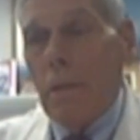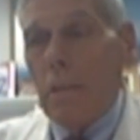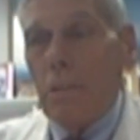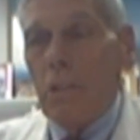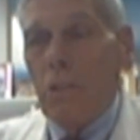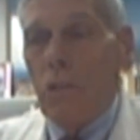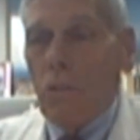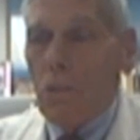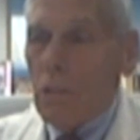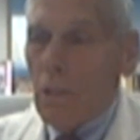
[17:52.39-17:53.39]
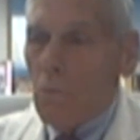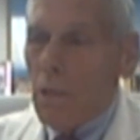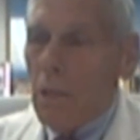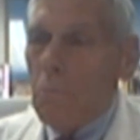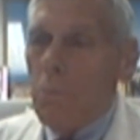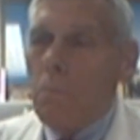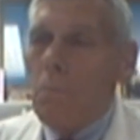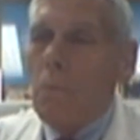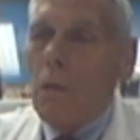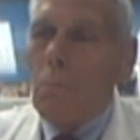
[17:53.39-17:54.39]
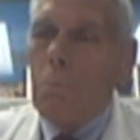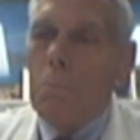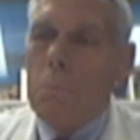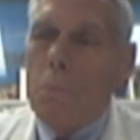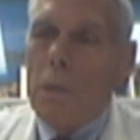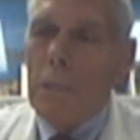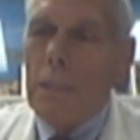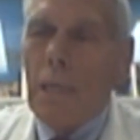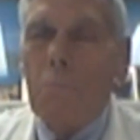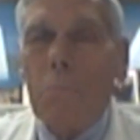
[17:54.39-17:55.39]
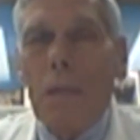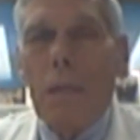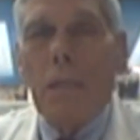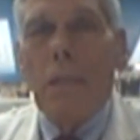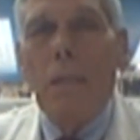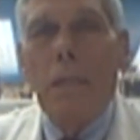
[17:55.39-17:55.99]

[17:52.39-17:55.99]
and you notice that when I press that button,